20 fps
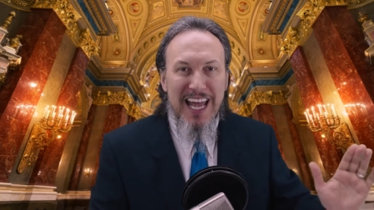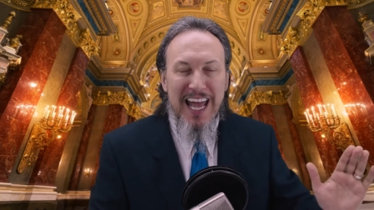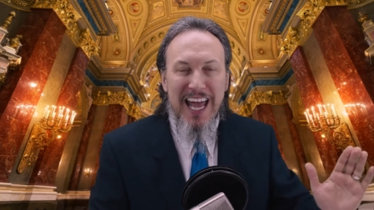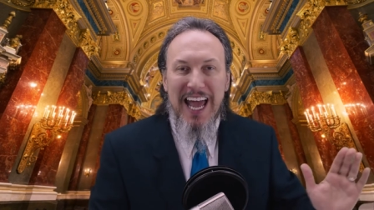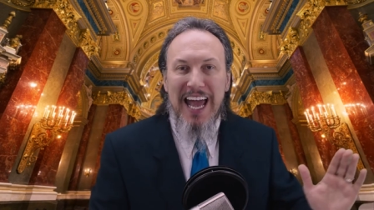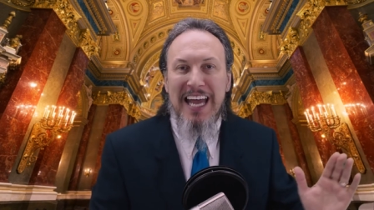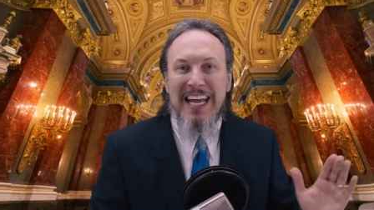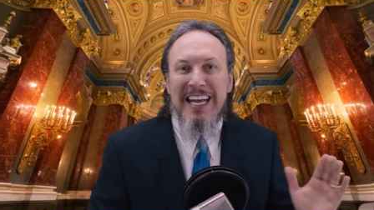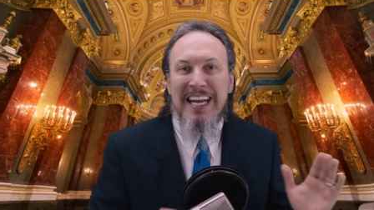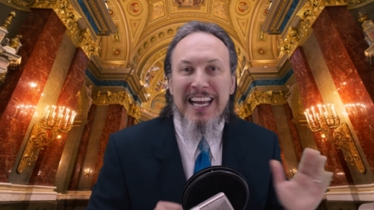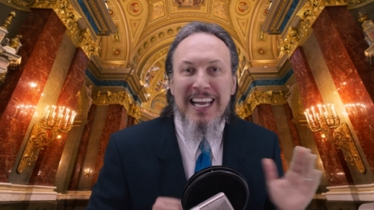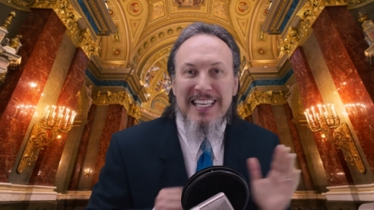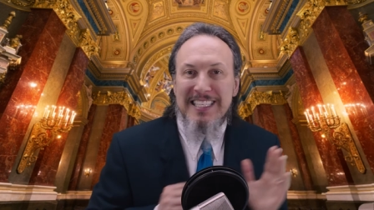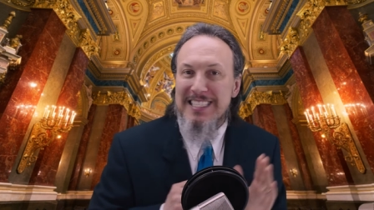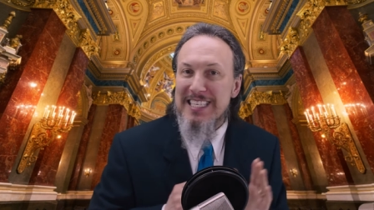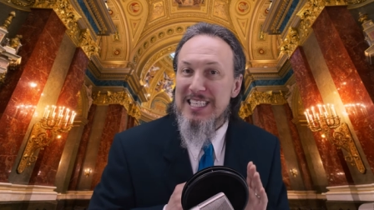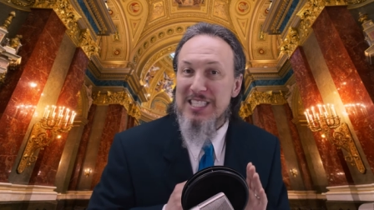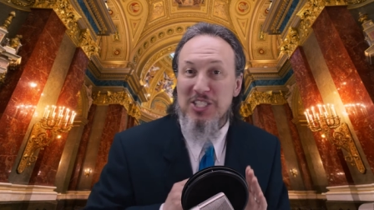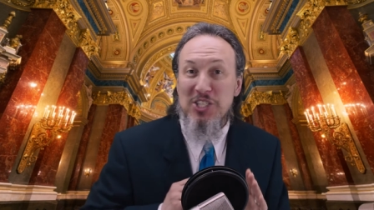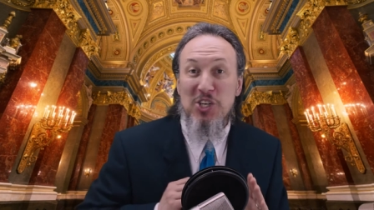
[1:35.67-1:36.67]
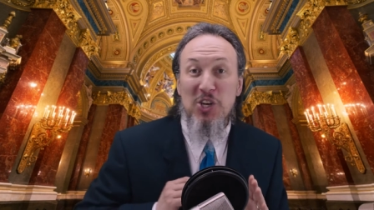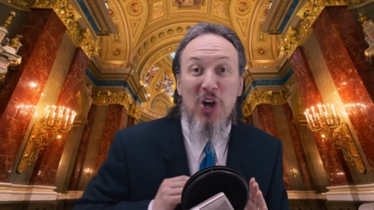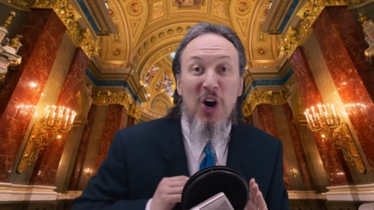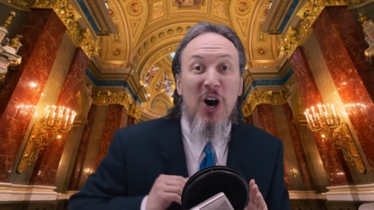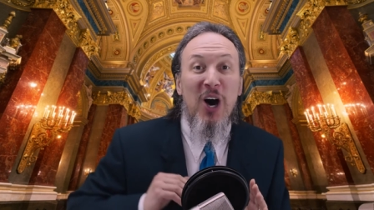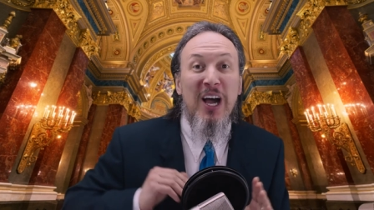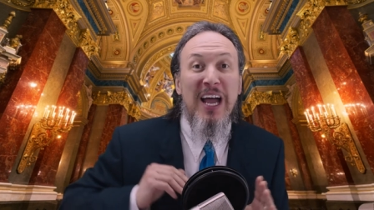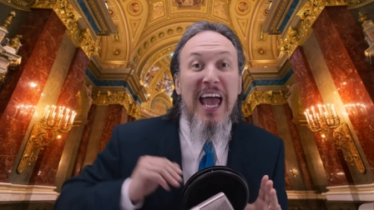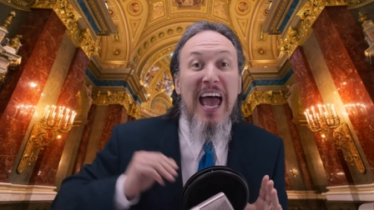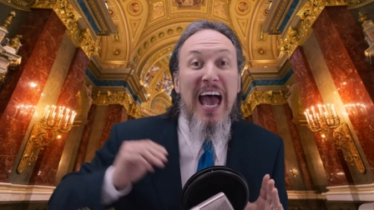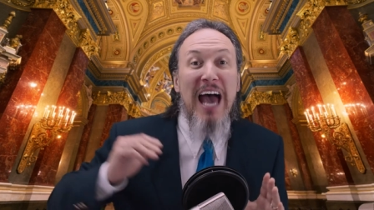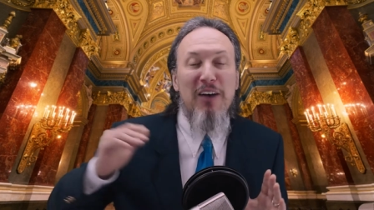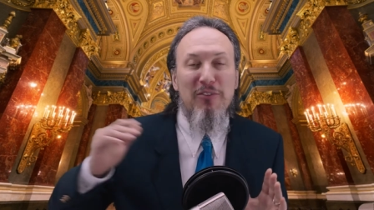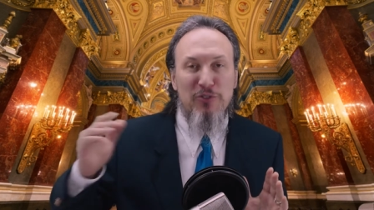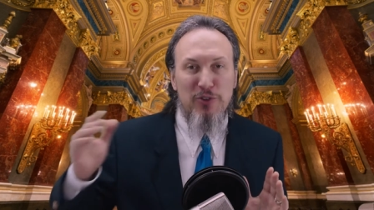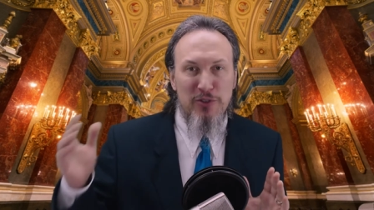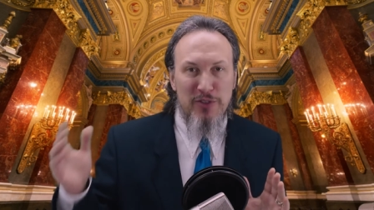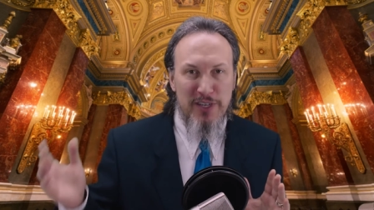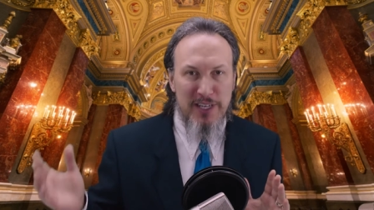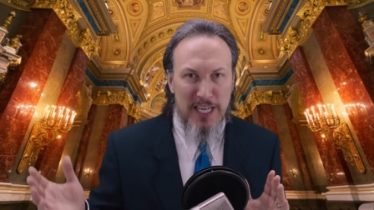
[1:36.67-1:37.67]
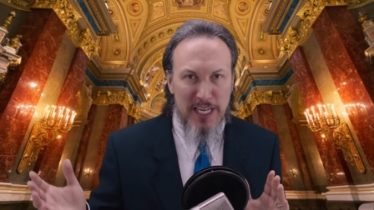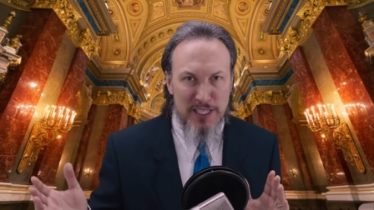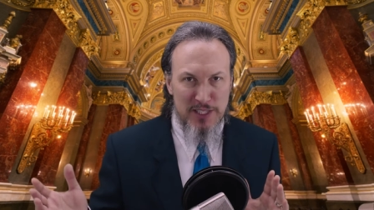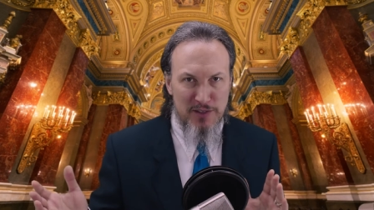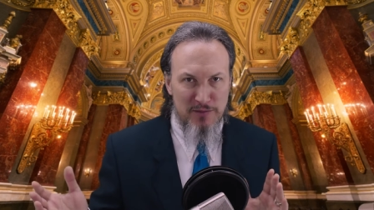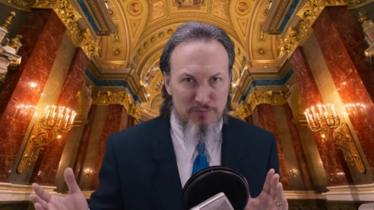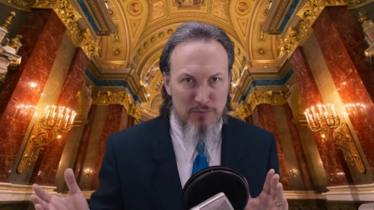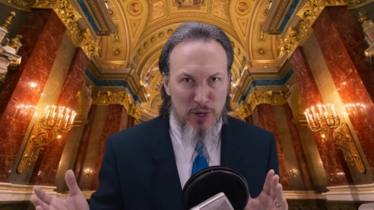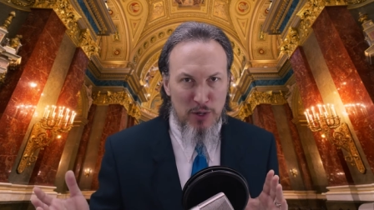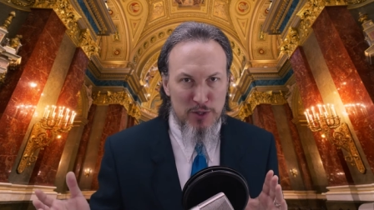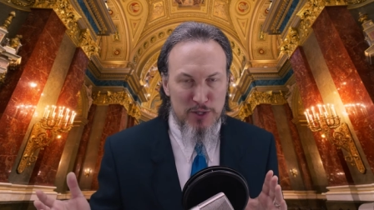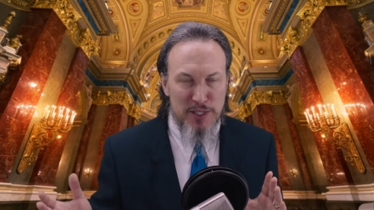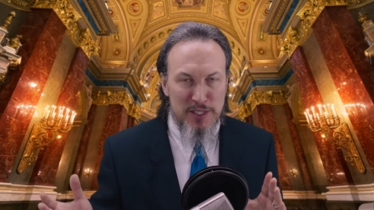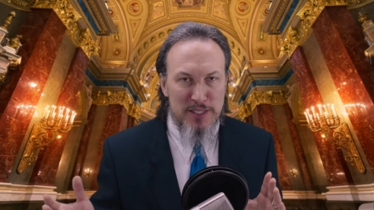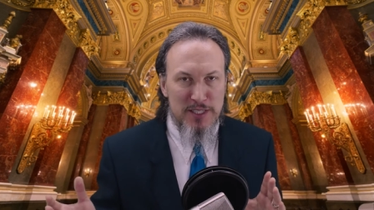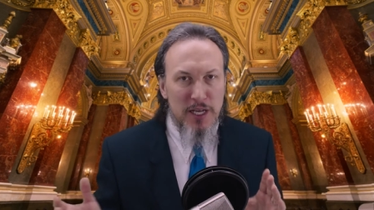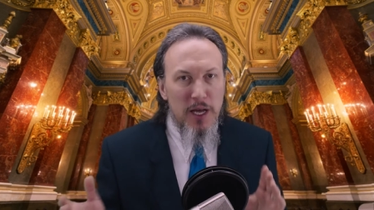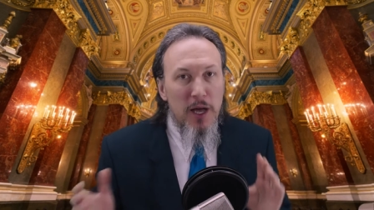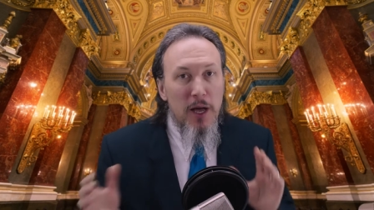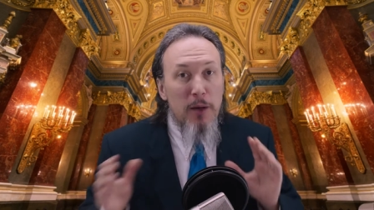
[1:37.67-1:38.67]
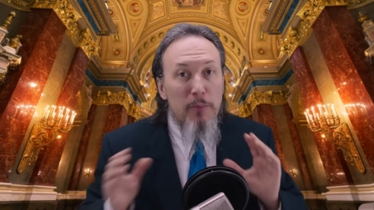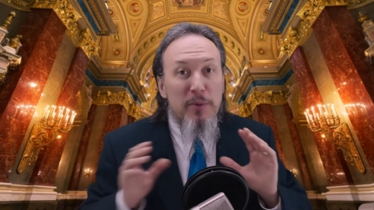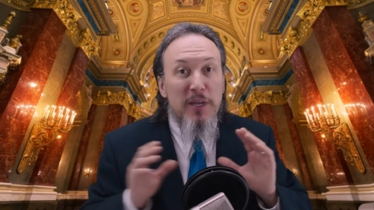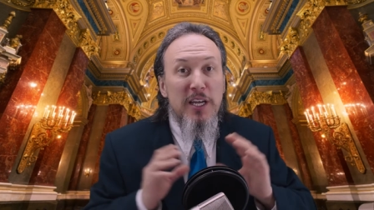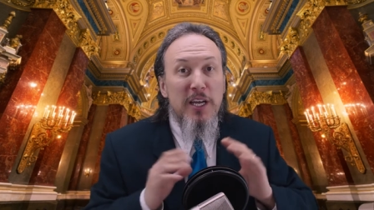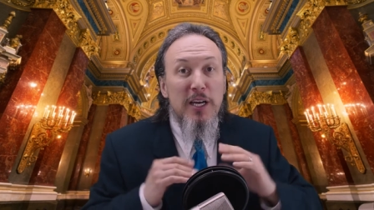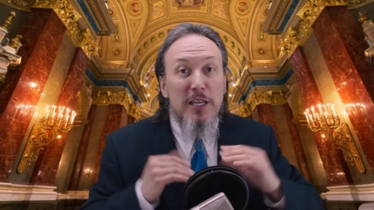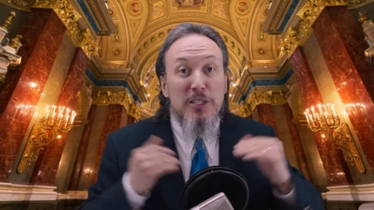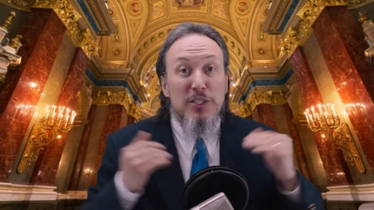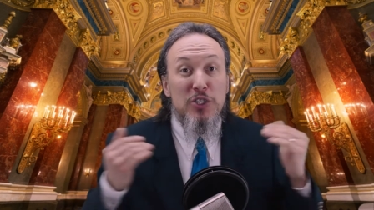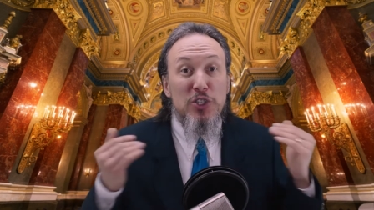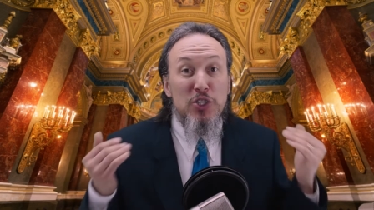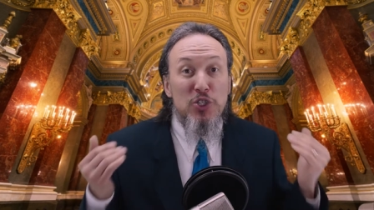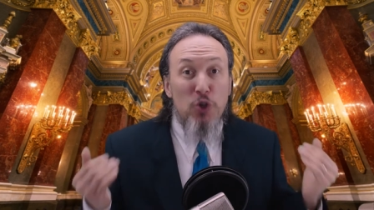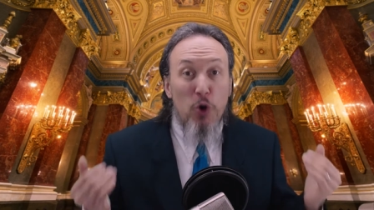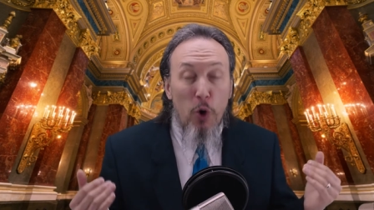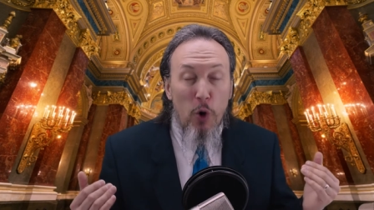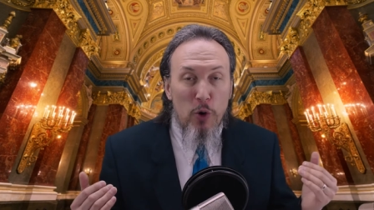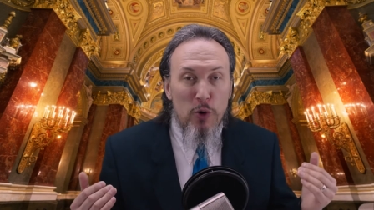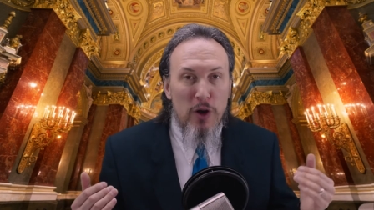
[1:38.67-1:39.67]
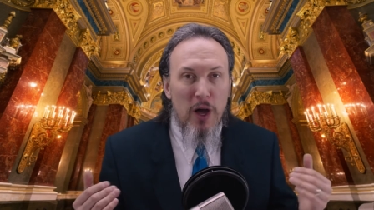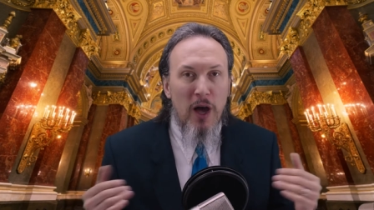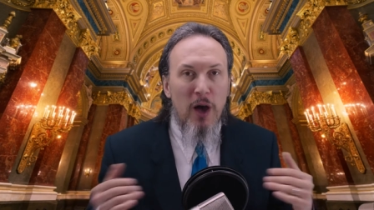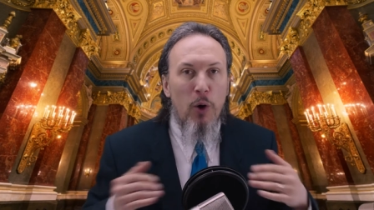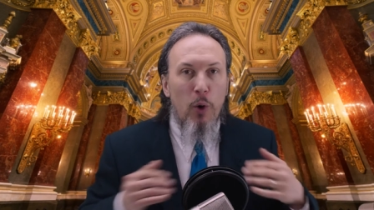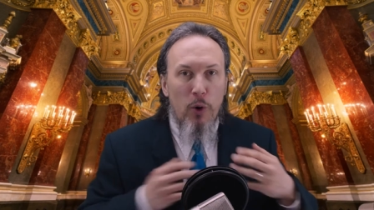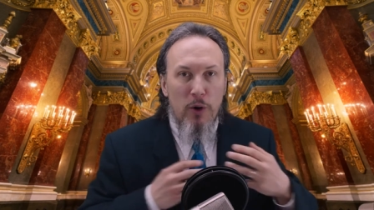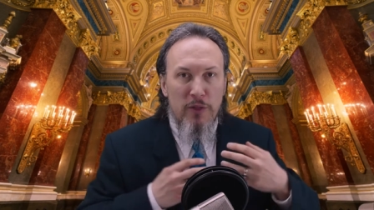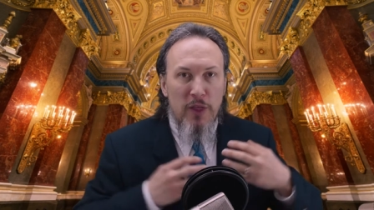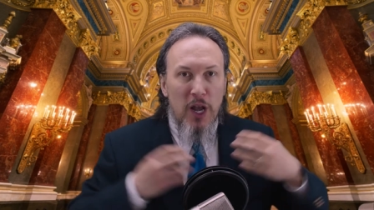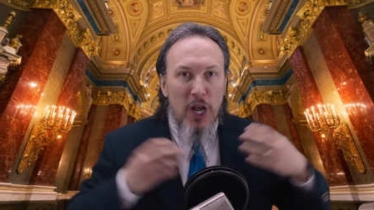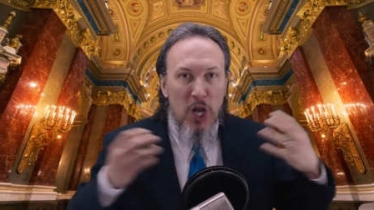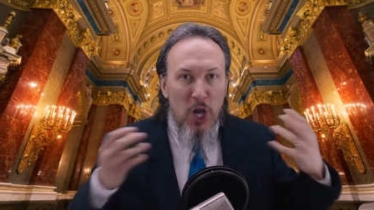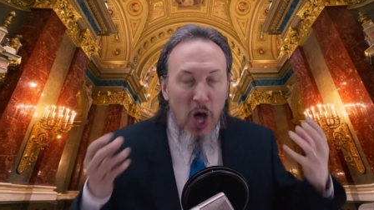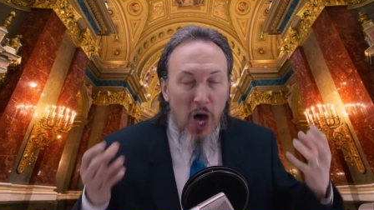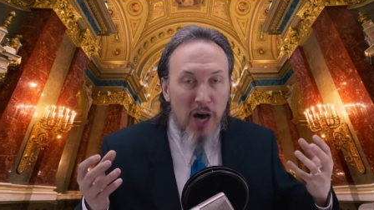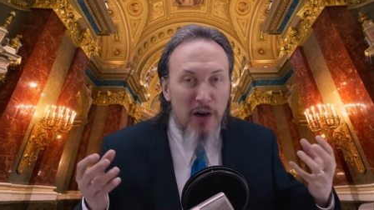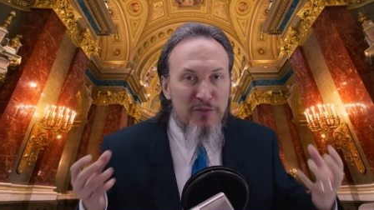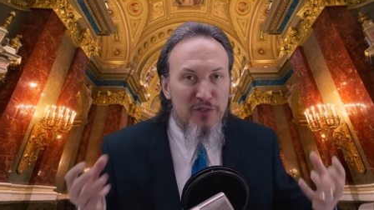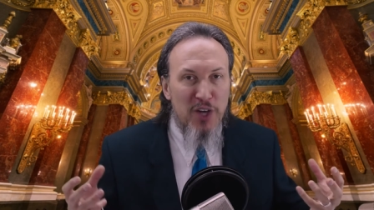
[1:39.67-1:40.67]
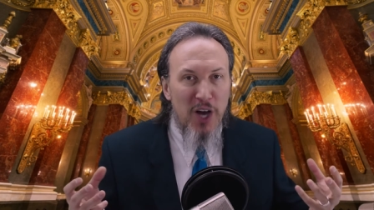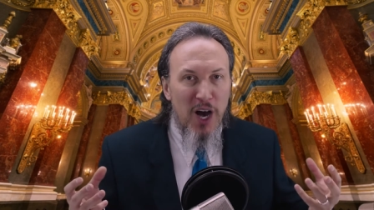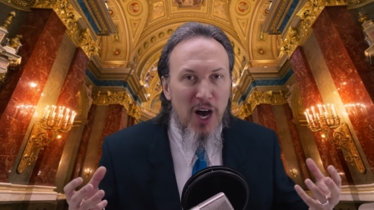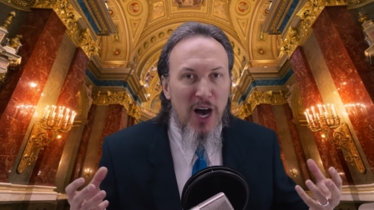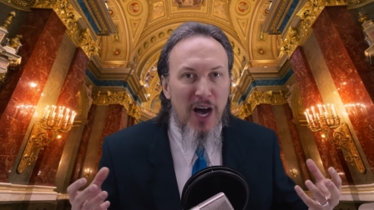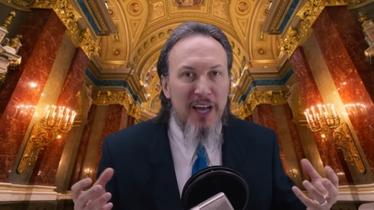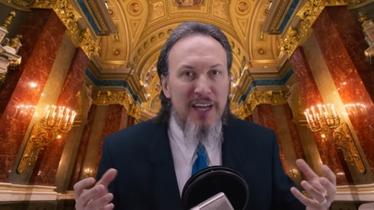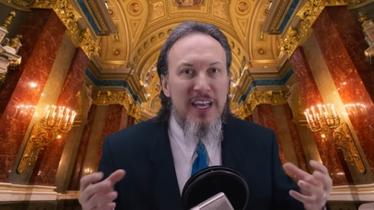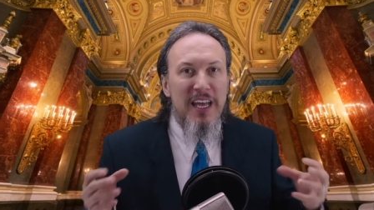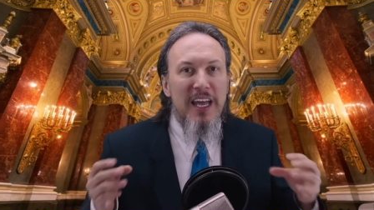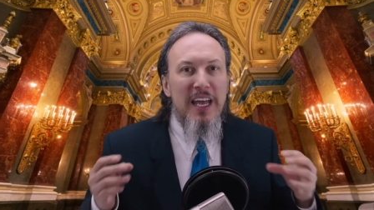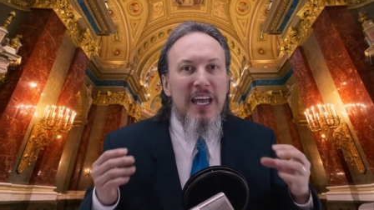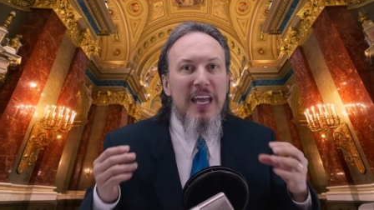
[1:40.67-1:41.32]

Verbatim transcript: and it exists long after the days of Moses because the Torah or the law of God